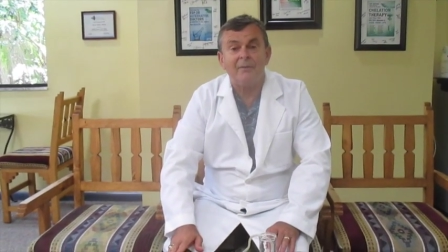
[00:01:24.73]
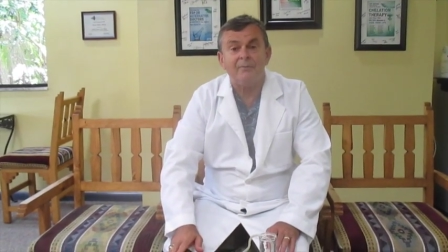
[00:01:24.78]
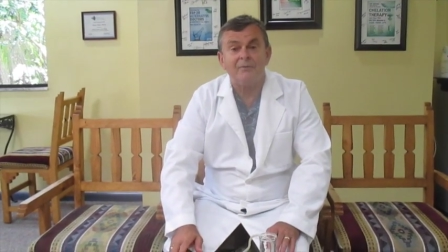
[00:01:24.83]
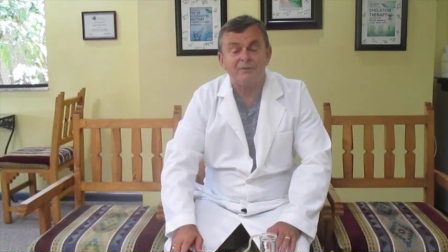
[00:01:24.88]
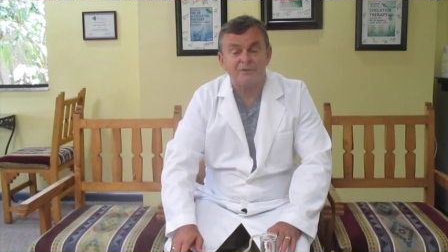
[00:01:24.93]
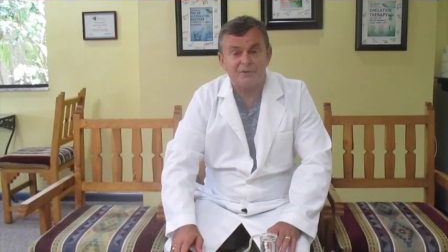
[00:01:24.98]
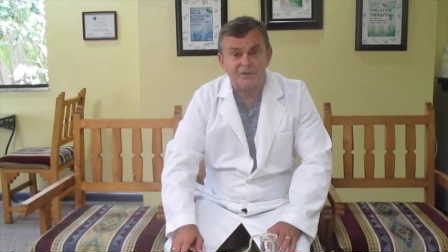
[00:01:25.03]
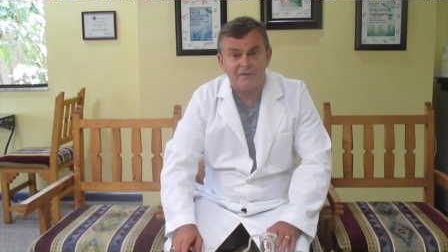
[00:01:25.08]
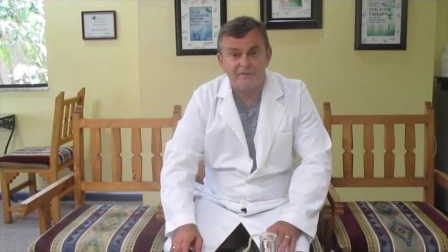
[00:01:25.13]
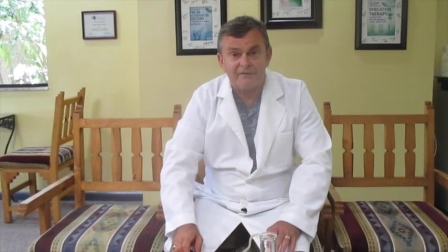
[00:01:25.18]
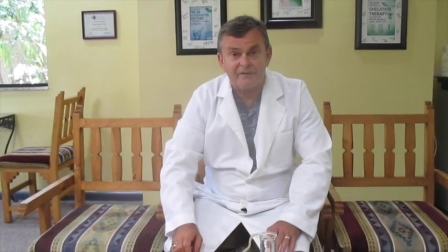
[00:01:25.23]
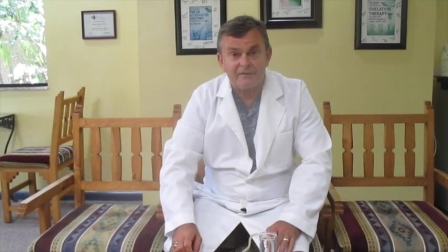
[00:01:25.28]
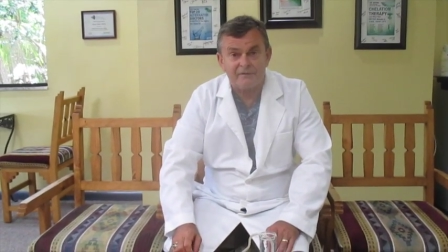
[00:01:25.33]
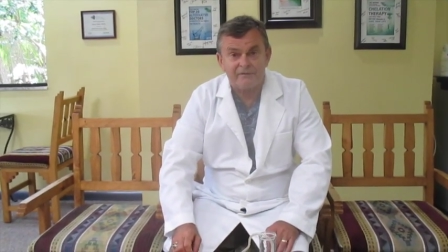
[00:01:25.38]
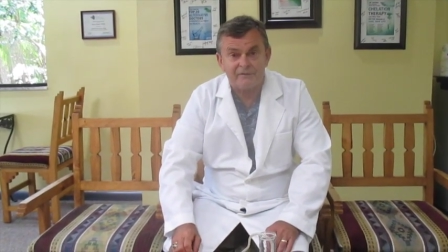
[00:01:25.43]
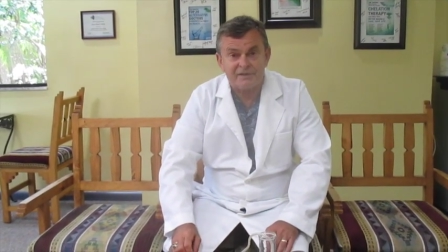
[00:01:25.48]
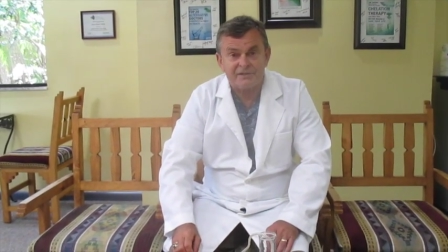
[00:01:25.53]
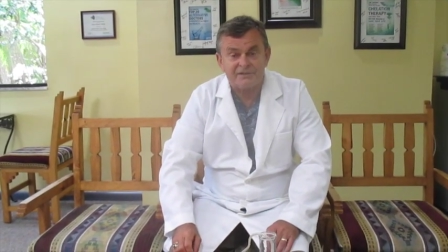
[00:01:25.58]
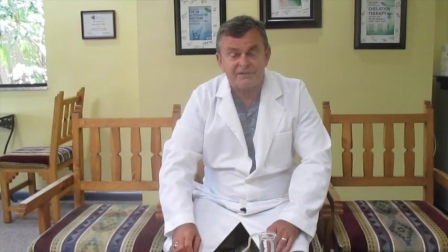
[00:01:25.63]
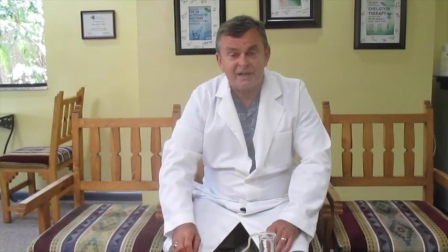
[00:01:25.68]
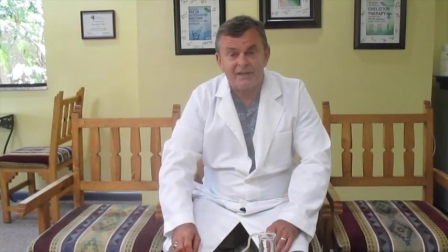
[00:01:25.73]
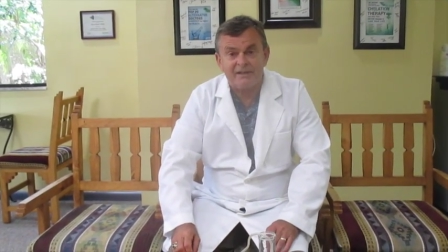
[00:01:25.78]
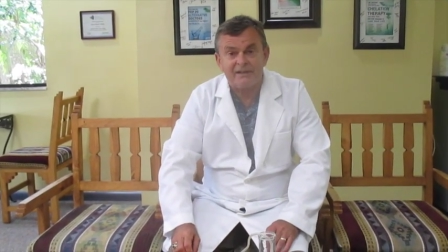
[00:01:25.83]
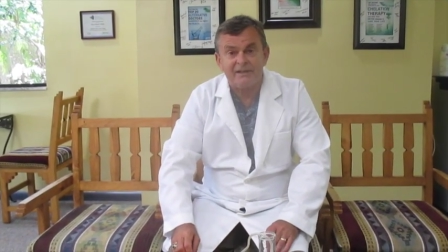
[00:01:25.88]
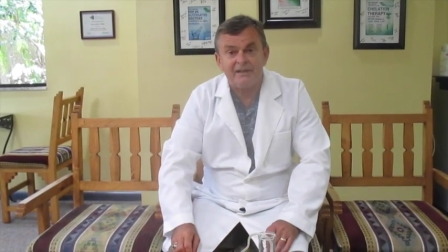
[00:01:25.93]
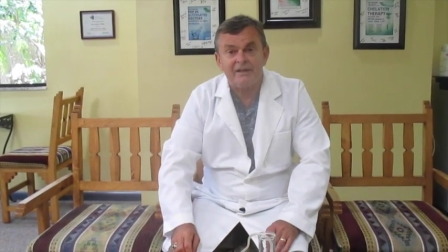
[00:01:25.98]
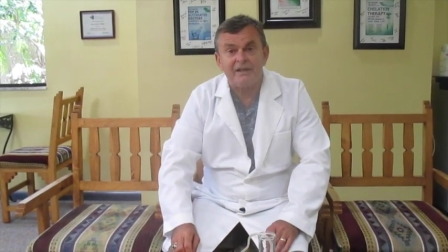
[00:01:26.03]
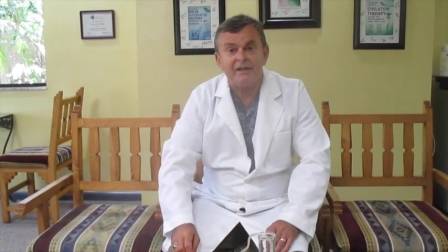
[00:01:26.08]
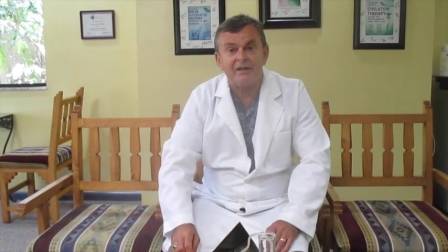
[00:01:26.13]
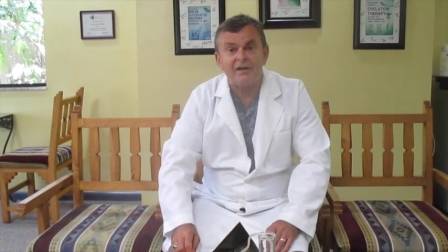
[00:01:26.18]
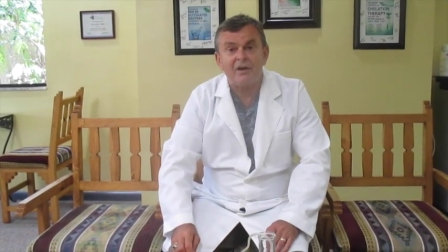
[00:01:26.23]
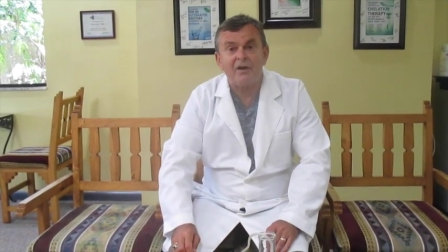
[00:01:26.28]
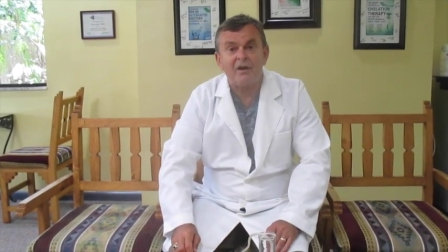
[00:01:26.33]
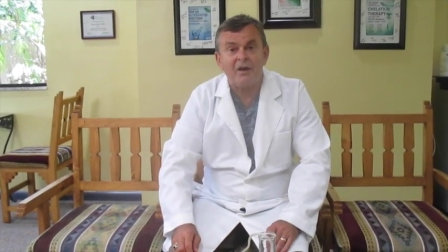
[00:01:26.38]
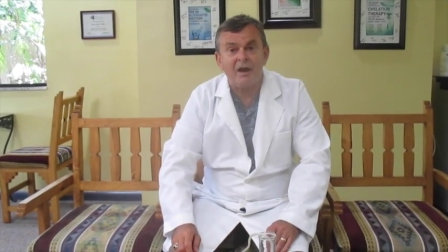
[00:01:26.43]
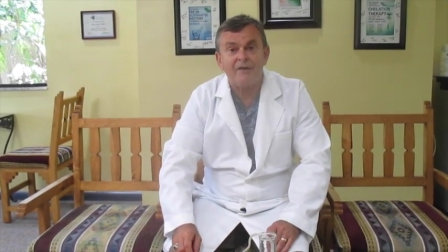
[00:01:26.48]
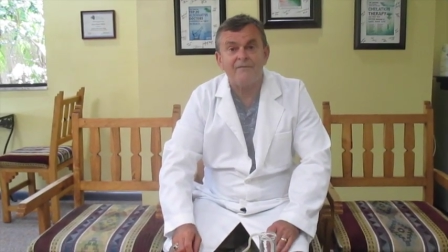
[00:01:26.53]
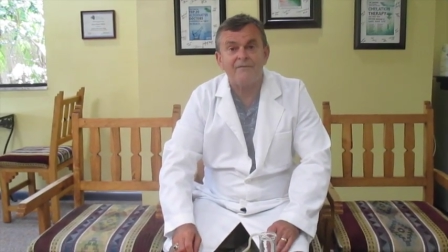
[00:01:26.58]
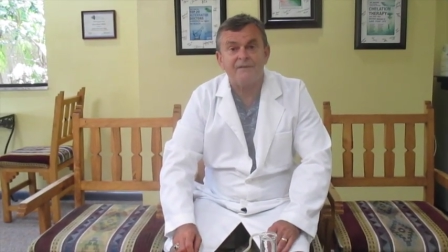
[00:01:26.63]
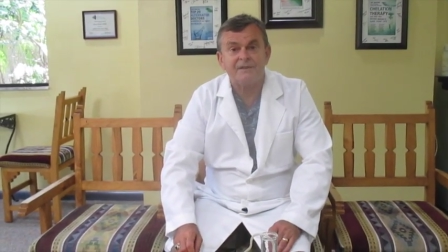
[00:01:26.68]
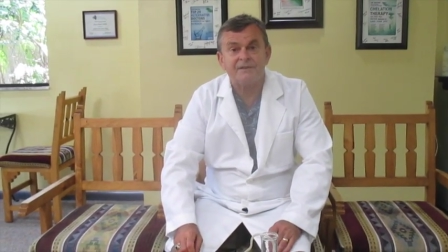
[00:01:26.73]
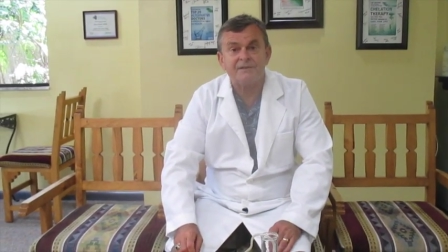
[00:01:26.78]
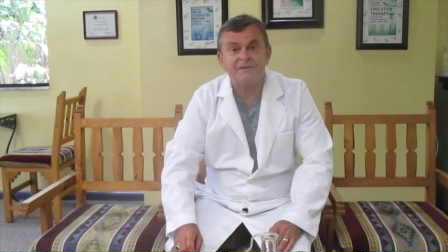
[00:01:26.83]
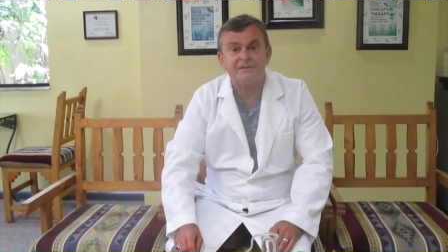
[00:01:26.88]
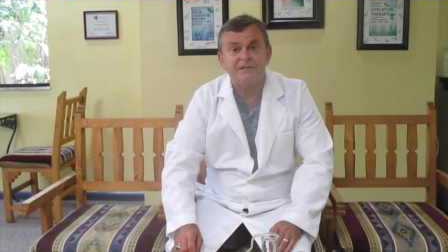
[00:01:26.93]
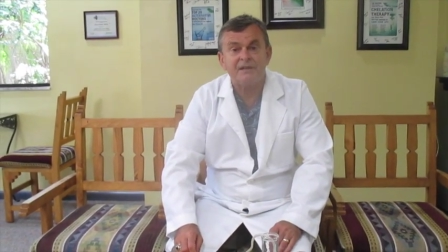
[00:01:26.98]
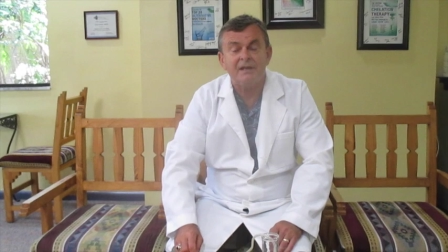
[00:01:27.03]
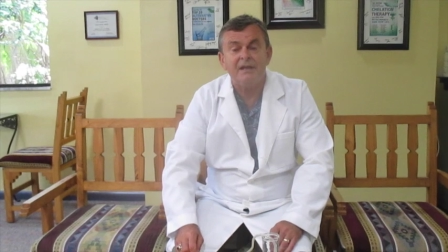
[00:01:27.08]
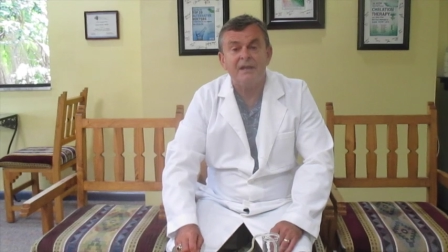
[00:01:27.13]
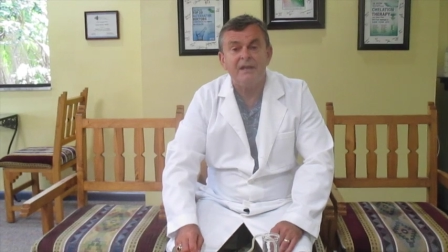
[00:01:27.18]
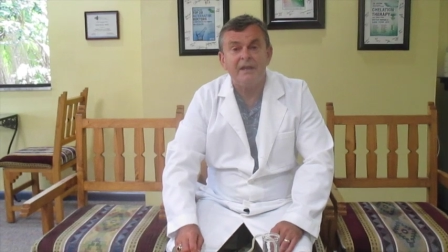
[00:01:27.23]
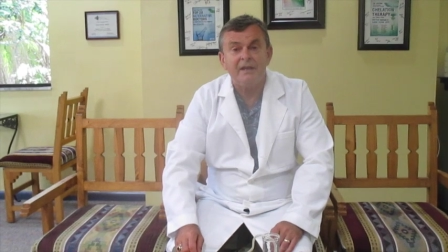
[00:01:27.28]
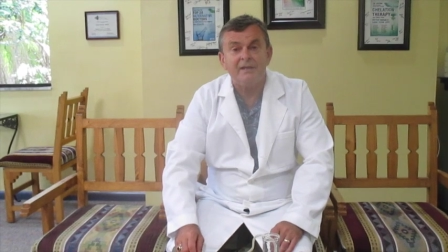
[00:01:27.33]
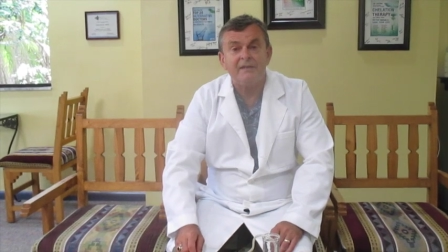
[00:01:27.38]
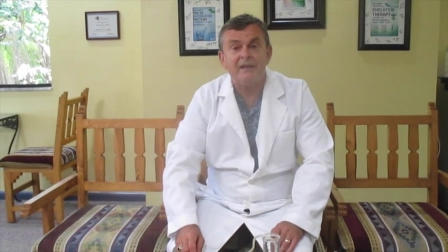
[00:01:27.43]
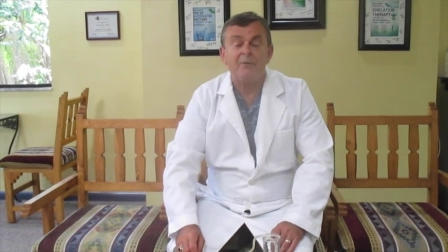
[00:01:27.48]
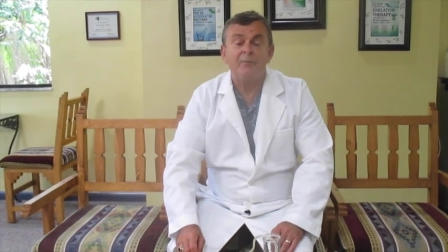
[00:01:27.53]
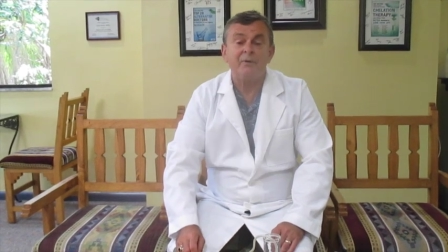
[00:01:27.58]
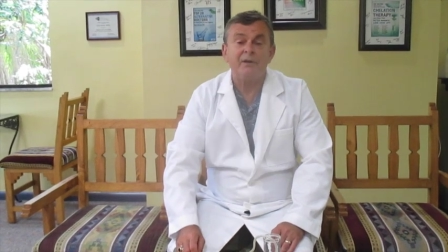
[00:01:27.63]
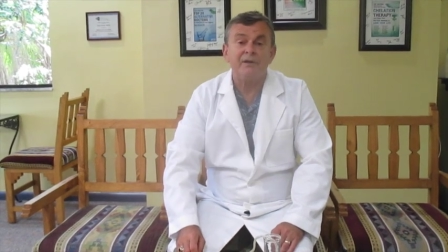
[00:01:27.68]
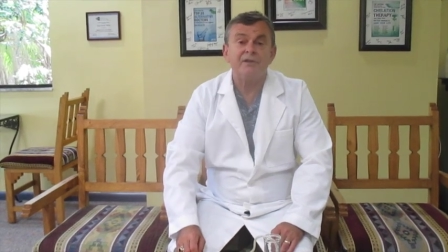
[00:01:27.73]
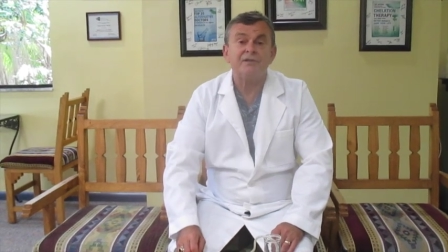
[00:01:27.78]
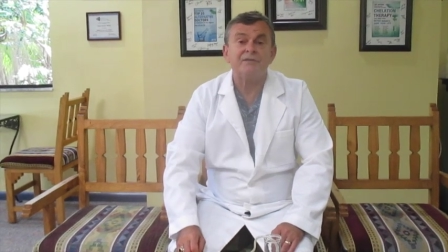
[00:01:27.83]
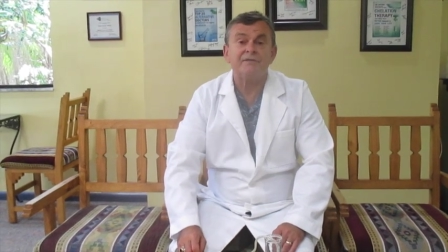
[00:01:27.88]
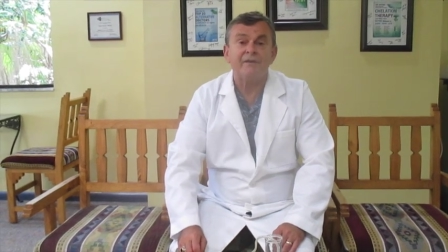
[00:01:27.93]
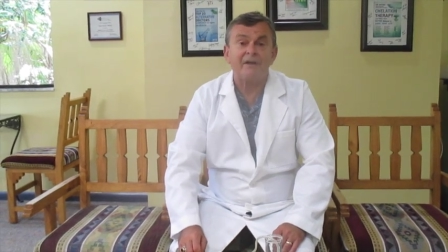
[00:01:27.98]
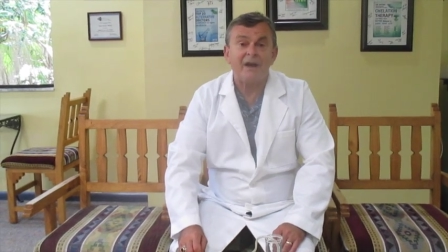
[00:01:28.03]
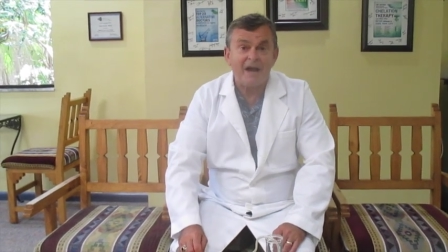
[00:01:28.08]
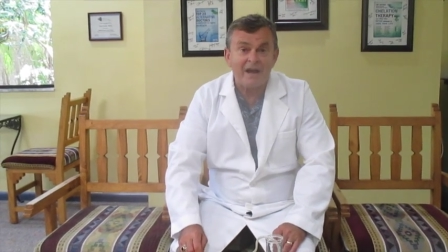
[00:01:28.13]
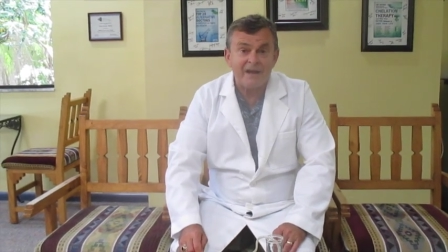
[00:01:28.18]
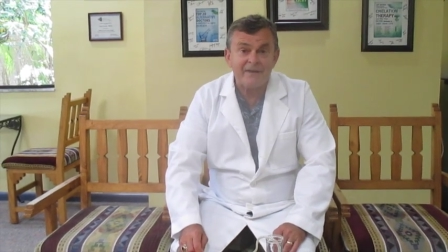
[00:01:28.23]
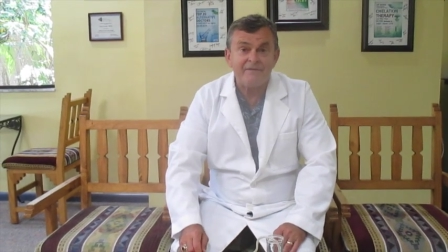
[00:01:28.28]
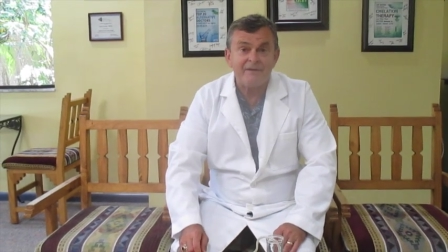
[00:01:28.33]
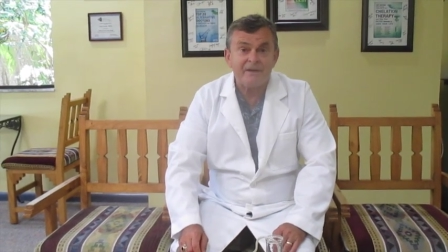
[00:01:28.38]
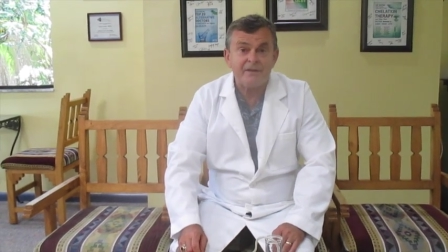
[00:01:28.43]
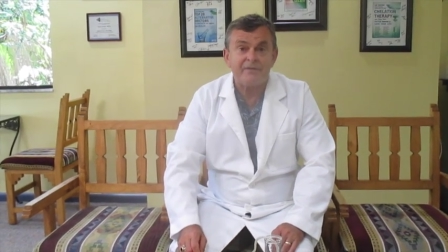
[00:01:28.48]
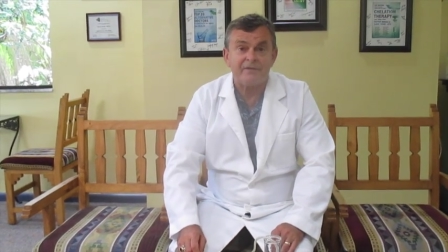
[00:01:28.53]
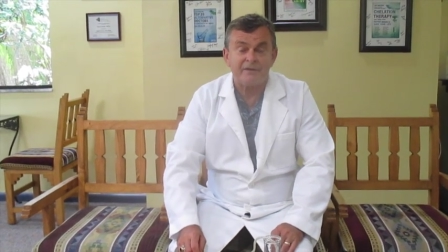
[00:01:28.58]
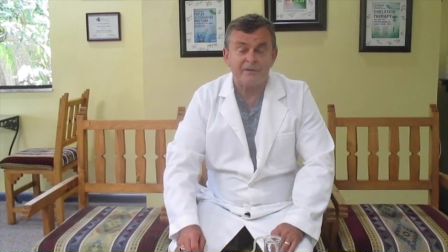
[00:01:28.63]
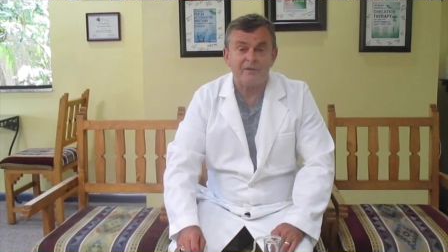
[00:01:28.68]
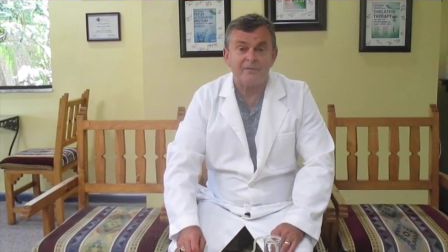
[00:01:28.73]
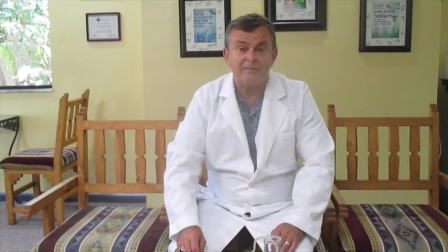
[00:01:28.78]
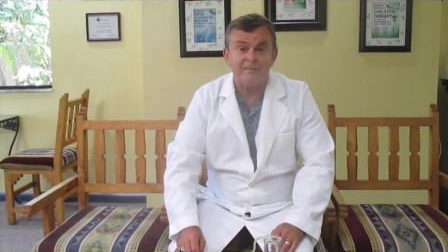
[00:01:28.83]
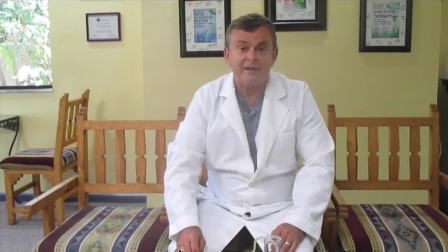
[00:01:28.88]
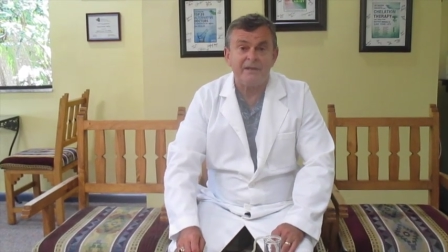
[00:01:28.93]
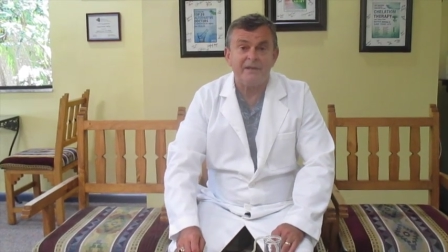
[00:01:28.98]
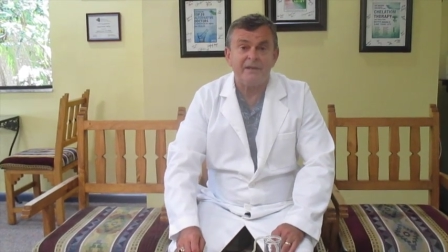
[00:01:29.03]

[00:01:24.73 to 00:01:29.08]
preservative-free saline in our office that we use for IV therapy.